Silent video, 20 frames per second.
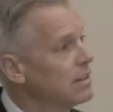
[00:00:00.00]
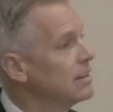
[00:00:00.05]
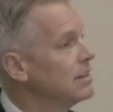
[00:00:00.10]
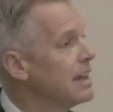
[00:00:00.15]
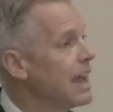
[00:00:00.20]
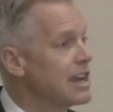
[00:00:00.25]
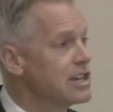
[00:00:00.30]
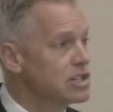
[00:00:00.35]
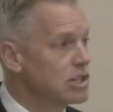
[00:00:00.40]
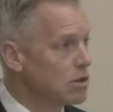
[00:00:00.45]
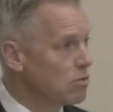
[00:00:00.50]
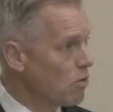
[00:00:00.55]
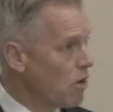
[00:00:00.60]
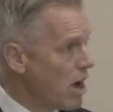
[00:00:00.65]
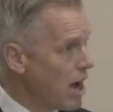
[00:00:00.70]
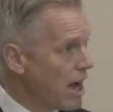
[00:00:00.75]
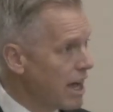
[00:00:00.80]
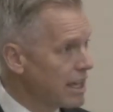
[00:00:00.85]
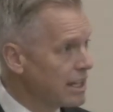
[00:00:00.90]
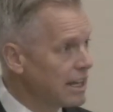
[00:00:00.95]

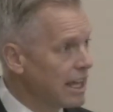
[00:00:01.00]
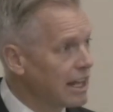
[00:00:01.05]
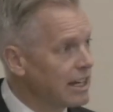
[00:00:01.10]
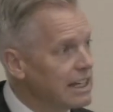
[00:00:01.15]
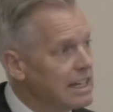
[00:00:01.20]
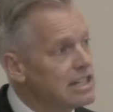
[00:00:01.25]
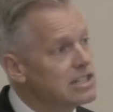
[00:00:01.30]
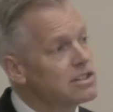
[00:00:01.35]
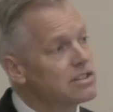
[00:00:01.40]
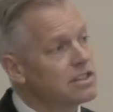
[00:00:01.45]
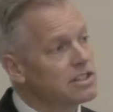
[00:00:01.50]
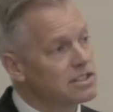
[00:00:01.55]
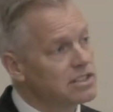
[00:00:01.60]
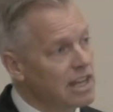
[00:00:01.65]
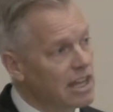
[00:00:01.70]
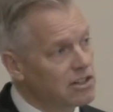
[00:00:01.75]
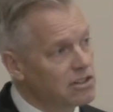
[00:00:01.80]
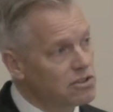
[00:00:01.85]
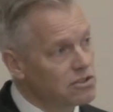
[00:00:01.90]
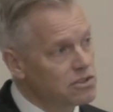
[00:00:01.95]
nationwide at each of the
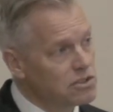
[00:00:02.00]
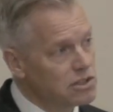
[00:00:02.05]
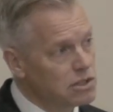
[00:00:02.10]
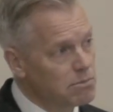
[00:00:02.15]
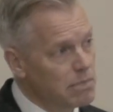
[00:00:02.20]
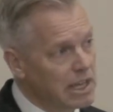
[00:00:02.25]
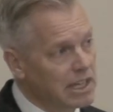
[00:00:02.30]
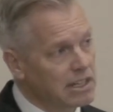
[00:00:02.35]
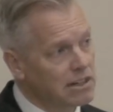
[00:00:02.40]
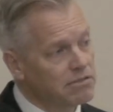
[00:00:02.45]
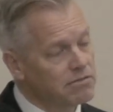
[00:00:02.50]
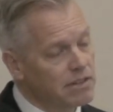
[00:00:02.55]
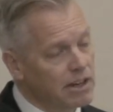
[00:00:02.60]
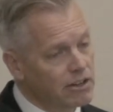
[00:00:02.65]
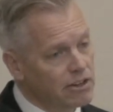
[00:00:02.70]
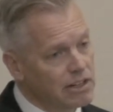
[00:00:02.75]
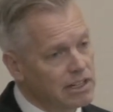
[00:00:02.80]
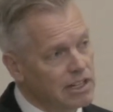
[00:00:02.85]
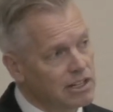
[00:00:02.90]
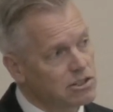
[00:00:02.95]
centers to make it a
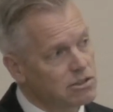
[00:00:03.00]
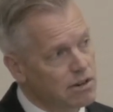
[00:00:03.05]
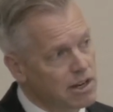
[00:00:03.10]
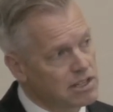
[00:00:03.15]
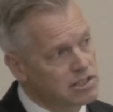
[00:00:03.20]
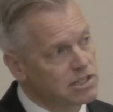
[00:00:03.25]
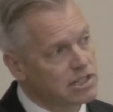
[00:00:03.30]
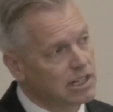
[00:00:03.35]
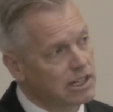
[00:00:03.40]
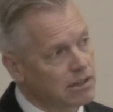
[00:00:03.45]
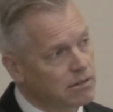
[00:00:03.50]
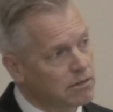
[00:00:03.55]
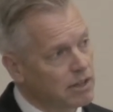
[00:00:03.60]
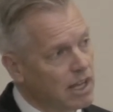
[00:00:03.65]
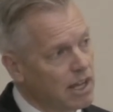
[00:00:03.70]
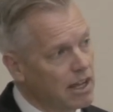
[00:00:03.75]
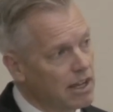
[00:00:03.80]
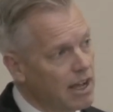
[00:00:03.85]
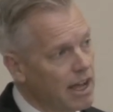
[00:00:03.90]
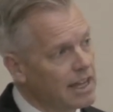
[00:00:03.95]
very interesting
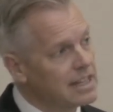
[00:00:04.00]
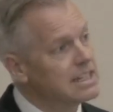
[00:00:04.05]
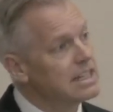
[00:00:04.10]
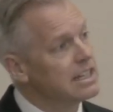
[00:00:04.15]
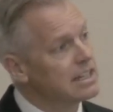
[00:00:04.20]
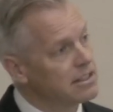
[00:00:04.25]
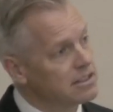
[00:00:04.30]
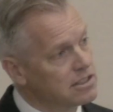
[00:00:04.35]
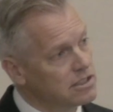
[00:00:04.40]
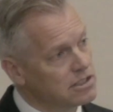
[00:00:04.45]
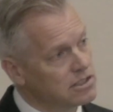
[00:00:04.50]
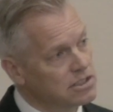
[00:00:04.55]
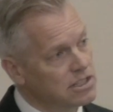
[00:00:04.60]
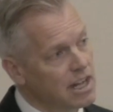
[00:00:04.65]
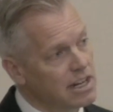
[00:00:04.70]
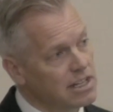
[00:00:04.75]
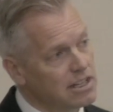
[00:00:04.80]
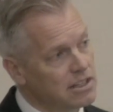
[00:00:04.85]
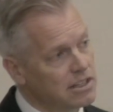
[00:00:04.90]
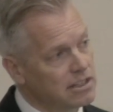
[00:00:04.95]
uh, idea to
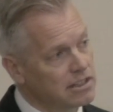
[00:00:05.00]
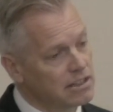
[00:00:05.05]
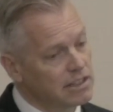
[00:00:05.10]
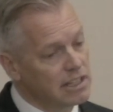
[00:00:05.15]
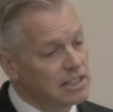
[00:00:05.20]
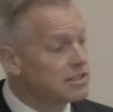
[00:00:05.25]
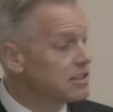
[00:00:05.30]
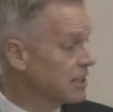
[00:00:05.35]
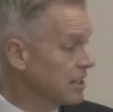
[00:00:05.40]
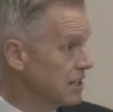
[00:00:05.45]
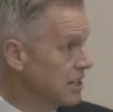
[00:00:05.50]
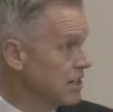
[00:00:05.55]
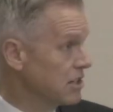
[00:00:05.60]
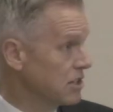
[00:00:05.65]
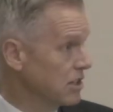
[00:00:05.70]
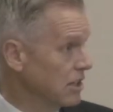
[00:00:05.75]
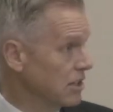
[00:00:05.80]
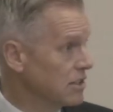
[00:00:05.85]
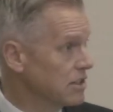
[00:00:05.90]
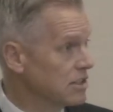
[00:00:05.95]
study the, these
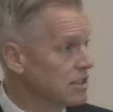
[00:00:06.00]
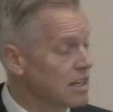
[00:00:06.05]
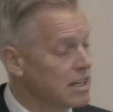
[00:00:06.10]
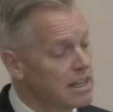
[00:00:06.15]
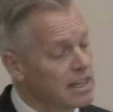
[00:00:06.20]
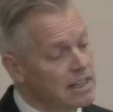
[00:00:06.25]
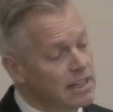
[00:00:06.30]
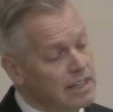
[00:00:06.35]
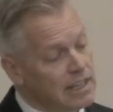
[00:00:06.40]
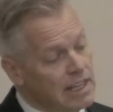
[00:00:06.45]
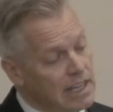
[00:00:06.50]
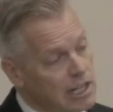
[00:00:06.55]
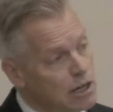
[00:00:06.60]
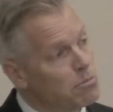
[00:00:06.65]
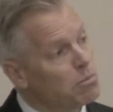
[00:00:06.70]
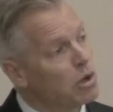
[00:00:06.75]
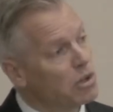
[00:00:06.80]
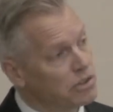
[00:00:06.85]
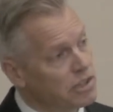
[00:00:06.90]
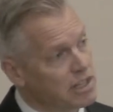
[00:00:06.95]
conditions in a
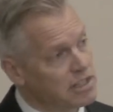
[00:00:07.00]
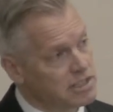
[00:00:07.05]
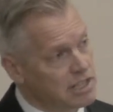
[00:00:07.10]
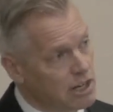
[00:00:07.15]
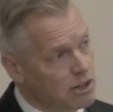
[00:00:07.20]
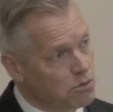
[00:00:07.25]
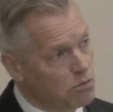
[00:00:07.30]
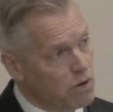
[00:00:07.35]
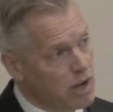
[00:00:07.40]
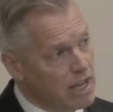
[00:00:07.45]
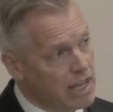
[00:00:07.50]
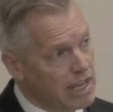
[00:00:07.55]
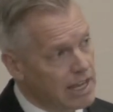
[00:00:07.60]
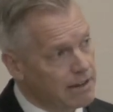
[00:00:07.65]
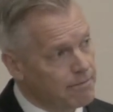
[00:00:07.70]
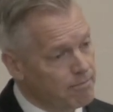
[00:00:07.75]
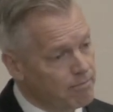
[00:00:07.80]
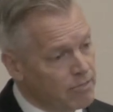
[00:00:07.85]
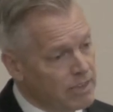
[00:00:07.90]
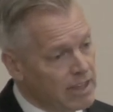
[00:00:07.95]
multi-center
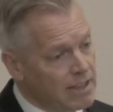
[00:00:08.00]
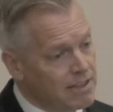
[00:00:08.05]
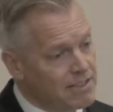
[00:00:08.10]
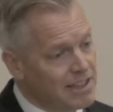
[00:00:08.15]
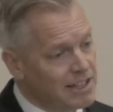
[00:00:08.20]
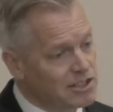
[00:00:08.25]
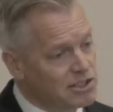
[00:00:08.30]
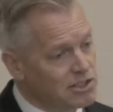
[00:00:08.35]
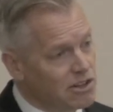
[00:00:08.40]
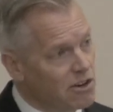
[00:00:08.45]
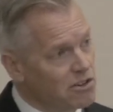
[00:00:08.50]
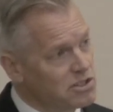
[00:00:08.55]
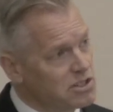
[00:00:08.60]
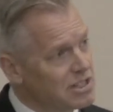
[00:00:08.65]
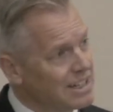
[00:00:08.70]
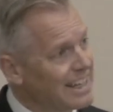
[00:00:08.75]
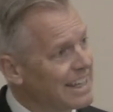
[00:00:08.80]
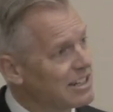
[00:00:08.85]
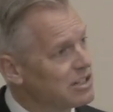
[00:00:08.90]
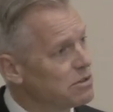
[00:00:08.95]
way that starts
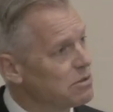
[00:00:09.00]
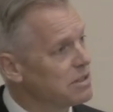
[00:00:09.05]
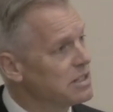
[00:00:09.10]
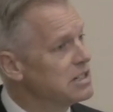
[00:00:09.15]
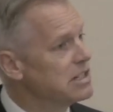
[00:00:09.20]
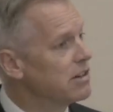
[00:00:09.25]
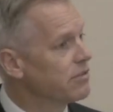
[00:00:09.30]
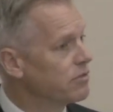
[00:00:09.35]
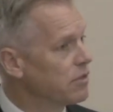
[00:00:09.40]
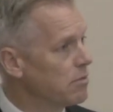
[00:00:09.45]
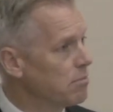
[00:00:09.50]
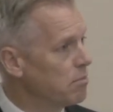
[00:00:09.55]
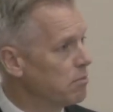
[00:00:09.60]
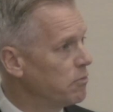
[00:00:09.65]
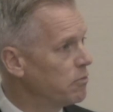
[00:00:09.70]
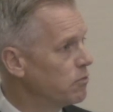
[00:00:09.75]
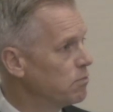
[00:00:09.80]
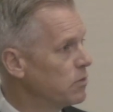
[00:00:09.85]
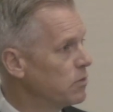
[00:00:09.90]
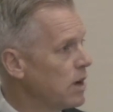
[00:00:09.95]
to get to a different
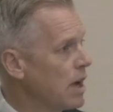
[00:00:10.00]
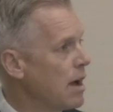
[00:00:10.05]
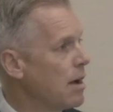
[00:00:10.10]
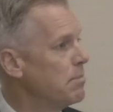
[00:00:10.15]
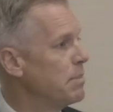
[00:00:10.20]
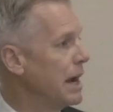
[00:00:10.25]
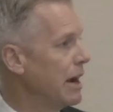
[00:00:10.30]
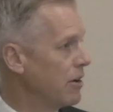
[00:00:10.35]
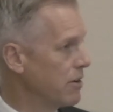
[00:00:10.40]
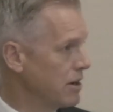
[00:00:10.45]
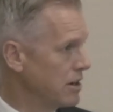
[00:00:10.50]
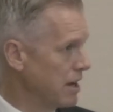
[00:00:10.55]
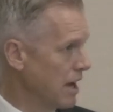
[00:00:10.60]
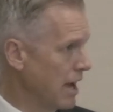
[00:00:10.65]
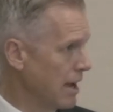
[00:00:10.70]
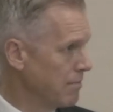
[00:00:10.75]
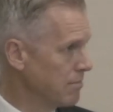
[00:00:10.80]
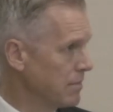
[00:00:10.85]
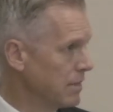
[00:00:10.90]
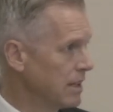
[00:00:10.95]
uh,
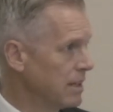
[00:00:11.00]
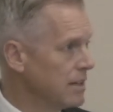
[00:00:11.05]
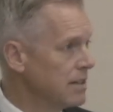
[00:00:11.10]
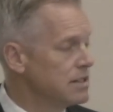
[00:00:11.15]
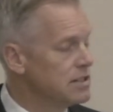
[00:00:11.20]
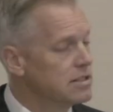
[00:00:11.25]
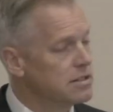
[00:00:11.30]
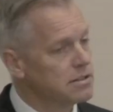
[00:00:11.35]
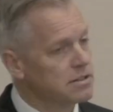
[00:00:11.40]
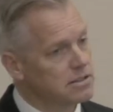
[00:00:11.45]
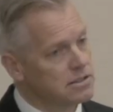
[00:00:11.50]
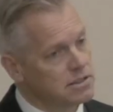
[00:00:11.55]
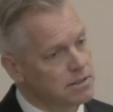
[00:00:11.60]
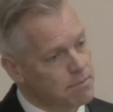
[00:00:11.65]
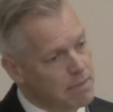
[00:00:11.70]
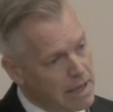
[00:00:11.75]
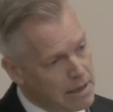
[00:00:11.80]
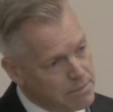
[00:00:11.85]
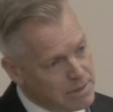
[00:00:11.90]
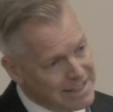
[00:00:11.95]
paradigm to, to
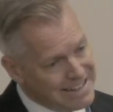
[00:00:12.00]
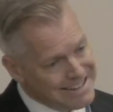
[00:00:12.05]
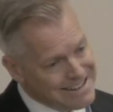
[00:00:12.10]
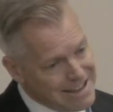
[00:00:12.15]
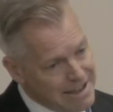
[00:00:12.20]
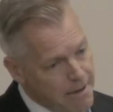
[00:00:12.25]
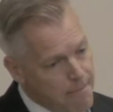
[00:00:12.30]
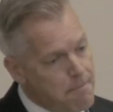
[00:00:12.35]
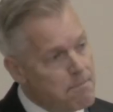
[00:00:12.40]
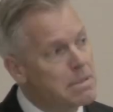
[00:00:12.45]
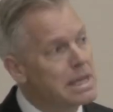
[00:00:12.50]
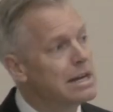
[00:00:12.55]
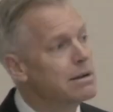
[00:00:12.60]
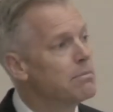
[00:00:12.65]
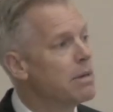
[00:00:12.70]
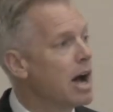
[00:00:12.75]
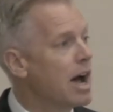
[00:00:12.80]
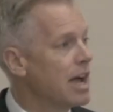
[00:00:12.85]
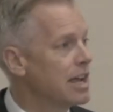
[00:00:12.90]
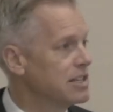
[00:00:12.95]
maybe
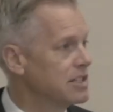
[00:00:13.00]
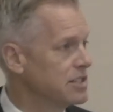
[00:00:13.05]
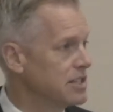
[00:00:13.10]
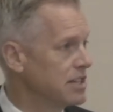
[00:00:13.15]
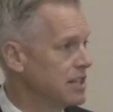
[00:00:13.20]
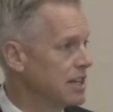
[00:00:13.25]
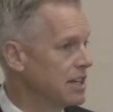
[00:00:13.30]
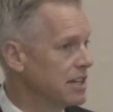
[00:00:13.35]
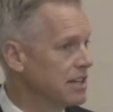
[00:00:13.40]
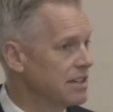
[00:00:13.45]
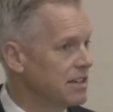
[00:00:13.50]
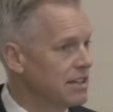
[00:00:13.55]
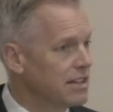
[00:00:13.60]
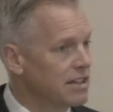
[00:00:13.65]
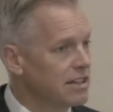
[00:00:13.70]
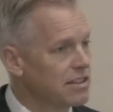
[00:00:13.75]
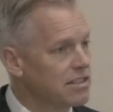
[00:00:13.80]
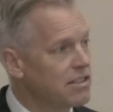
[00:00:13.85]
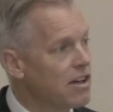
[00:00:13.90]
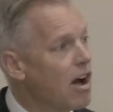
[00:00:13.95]
minimize the
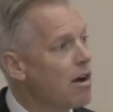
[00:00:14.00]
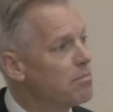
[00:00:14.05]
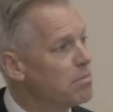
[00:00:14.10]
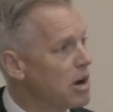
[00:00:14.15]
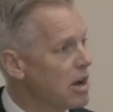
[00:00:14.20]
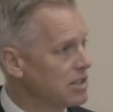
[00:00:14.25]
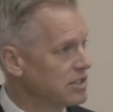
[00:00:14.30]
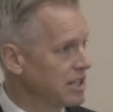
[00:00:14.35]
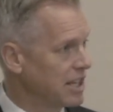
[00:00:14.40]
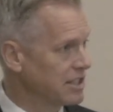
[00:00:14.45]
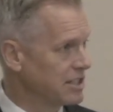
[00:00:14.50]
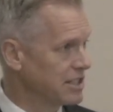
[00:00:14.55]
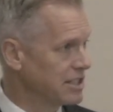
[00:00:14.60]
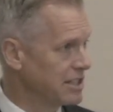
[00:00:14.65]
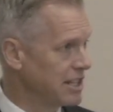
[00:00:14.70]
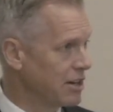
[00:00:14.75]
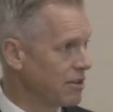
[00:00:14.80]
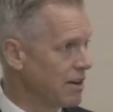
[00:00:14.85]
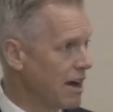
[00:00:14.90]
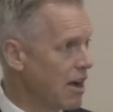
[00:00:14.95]
thought processes
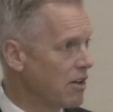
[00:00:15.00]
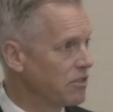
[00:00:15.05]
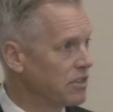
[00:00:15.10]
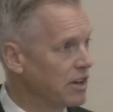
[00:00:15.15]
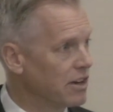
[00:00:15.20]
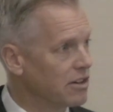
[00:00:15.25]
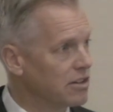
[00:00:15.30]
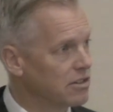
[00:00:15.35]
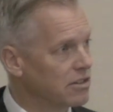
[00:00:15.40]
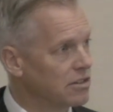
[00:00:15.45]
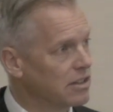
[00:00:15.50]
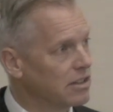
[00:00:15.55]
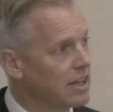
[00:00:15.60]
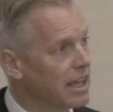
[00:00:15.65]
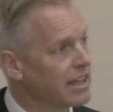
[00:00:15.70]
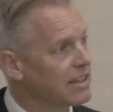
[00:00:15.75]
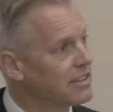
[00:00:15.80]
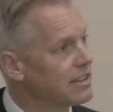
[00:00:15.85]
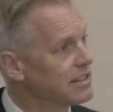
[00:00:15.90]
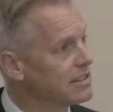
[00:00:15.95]
that are out there,
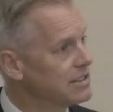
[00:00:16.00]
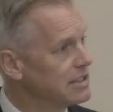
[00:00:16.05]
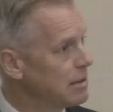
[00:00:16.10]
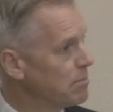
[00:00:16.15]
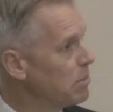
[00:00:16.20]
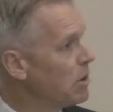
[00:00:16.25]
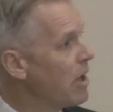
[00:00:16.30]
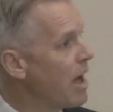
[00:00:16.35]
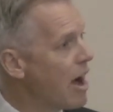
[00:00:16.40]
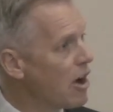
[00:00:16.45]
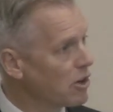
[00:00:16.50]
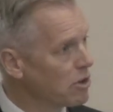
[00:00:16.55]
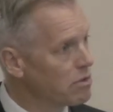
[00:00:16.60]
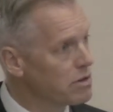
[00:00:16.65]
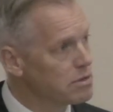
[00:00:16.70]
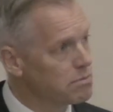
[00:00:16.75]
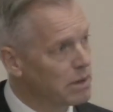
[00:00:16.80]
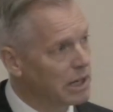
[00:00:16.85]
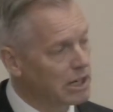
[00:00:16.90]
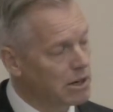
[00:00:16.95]
like the simple
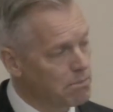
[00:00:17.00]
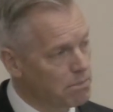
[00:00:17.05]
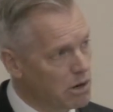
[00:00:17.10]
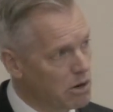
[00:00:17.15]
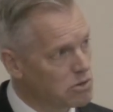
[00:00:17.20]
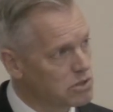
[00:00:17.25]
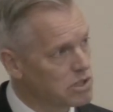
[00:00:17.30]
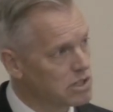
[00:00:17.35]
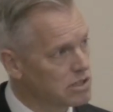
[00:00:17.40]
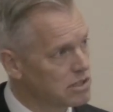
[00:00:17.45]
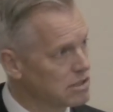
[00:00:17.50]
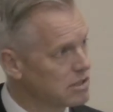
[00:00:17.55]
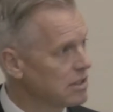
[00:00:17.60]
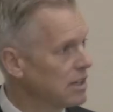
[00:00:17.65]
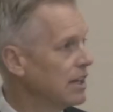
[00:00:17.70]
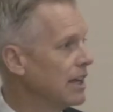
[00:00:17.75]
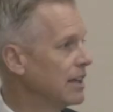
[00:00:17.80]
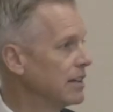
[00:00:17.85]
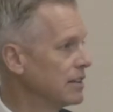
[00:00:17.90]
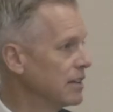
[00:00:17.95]
algorithmic approaches
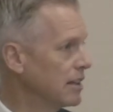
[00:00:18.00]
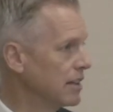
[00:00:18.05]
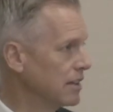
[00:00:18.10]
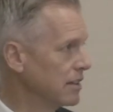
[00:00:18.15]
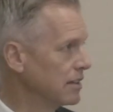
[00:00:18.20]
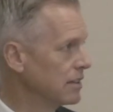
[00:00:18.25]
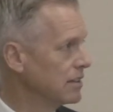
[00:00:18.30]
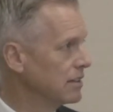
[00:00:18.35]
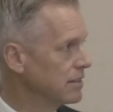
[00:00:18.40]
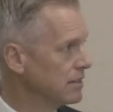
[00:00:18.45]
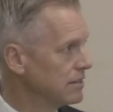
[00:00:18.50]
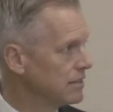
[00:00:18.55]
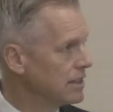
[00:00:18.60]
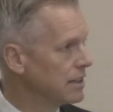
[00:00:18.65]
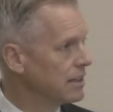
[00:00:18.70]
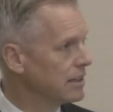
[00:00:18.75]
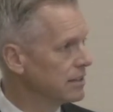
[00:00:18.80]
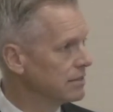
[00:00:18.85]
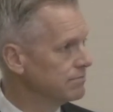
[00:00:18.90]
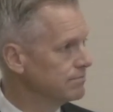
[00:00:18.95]
and the,
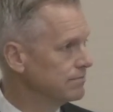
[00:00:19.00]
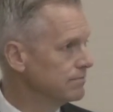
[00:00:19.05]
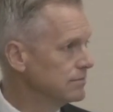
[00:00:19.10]
the,